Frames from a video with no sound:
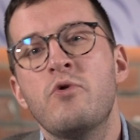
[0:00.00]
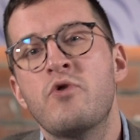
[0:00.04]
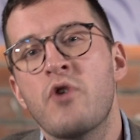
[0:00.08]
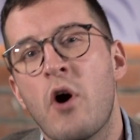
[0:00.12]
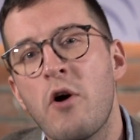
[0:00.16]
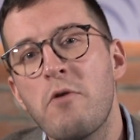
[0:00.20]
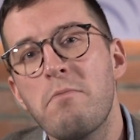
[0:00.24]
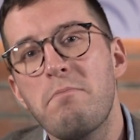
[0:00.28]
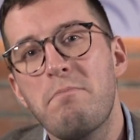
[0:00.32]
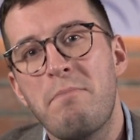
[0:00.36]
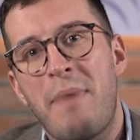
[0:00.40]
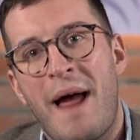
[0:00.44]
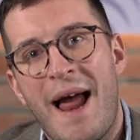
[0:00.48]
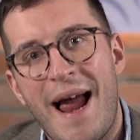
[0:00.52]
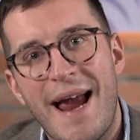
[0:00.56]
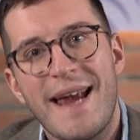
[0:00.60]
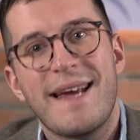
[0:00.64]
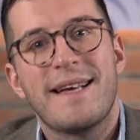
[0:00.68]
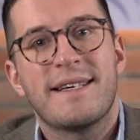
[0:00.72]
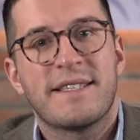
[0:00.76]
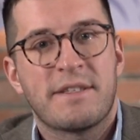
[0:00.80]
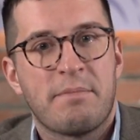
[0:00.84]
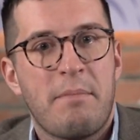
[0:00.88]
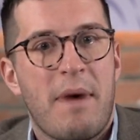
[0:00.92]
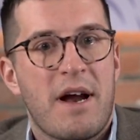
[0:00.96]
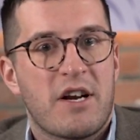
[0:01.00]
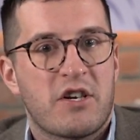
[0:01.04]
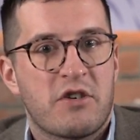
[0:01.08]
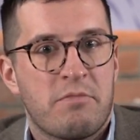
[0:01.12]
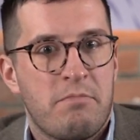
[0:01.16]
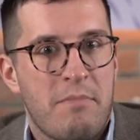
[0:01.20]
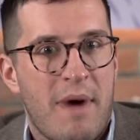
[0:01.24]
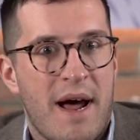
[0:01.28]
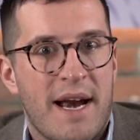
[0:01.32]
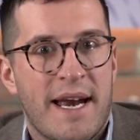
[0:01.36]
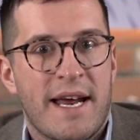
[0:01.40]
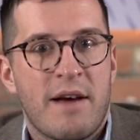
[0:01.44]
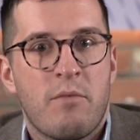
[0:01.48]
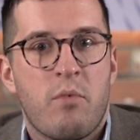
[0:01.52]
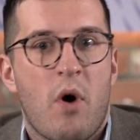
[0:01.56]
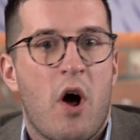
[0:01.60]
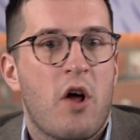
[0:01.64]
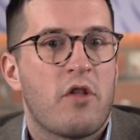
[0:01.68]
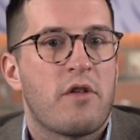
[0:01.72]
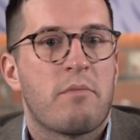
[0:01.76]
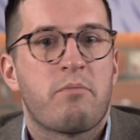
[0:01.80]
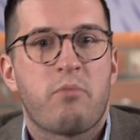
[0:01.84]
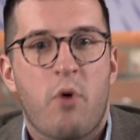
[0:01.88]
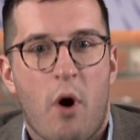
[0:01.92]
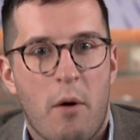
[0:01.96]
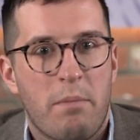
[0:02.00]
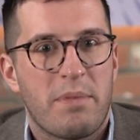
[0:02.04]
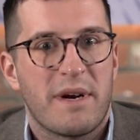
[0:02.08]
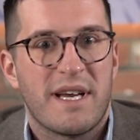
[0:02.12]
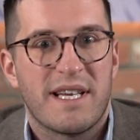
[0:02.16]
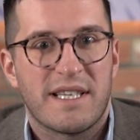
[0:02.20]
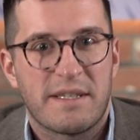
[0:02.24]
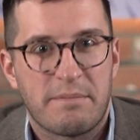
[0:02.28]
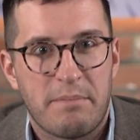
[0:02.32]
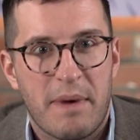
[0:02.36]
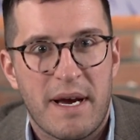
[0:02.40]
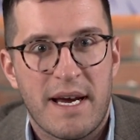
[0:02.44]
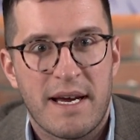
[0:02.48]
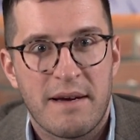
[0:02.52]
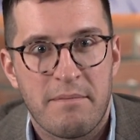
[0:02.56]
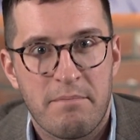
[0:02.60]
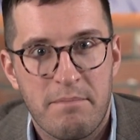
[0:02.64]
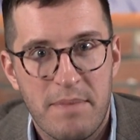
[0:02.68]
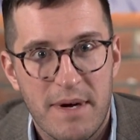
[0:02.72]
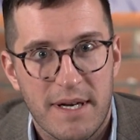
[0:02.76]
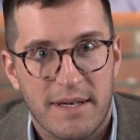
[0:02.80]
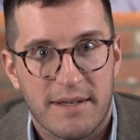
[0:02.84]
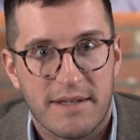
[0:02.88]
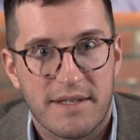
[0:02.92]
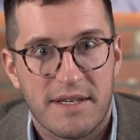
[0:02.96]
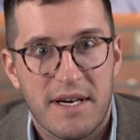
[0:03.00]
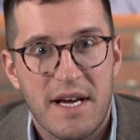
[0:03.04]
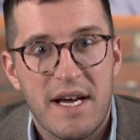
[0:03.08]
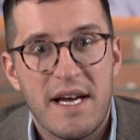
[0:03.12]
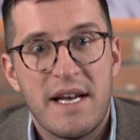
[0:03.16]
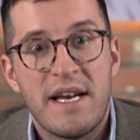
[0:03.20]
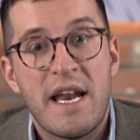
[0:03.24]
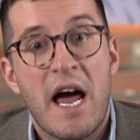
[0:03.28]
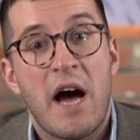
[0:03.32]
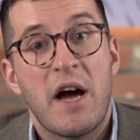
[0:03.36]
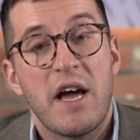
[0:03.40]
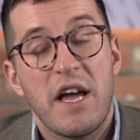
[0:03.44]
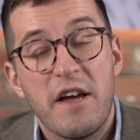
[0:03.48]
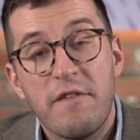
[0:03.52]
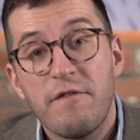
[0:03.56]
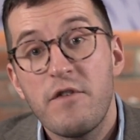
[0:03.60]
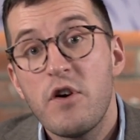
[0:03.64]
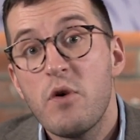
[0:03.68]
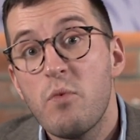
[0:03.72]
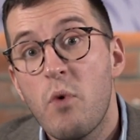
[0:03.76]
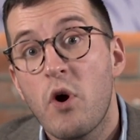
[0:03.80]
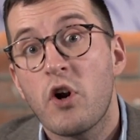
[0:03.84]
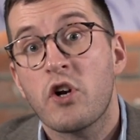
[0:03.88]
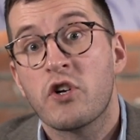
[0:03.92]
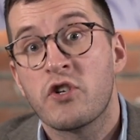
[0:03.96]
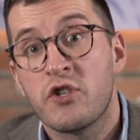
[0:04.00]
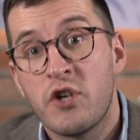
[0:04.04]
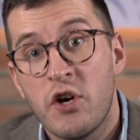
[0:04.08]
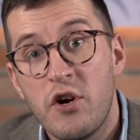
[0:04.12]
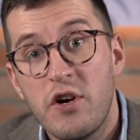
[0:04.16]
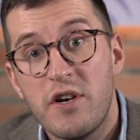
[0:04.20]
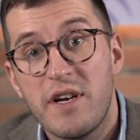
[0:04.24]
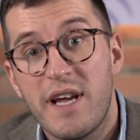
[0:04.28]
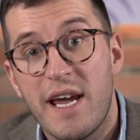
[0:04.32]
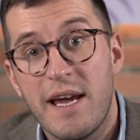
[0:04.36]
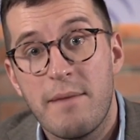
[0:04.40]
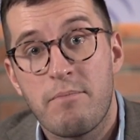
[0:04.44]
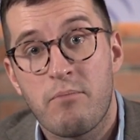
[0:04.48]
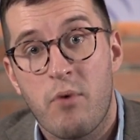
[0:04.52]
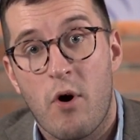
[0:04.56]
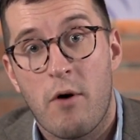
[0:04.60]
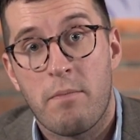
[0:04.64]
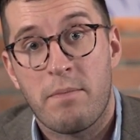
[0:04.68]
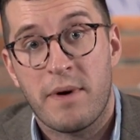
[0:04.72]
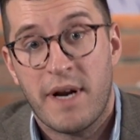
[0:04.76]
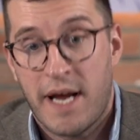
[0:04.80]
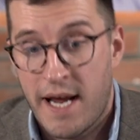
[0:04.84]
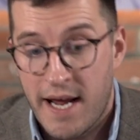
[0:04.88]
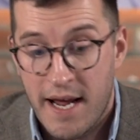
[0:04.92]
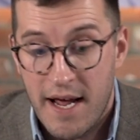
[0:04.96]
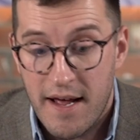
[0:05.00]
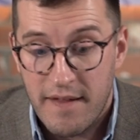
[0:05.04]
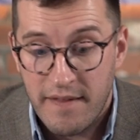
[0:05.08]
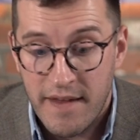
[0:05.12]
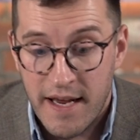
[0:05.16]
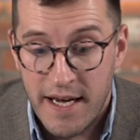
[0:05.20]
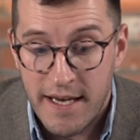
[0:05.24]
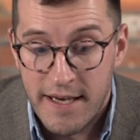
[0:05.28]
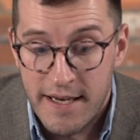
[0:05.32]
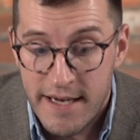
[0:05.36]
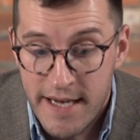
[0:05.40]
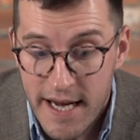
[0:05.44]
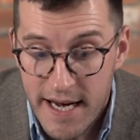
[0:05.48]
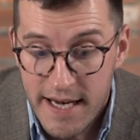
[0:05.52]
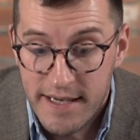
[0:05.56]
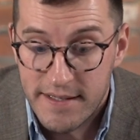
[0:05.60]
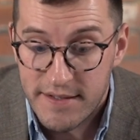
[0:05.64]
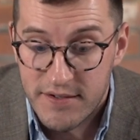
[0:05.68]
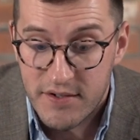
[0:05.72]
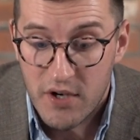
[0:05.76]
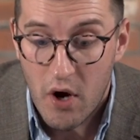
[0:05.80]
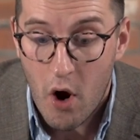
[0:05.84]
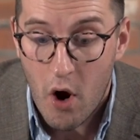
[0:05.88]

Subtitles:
don't pay as much money while the property is being built. Now, if you want a turnkey property, then yes,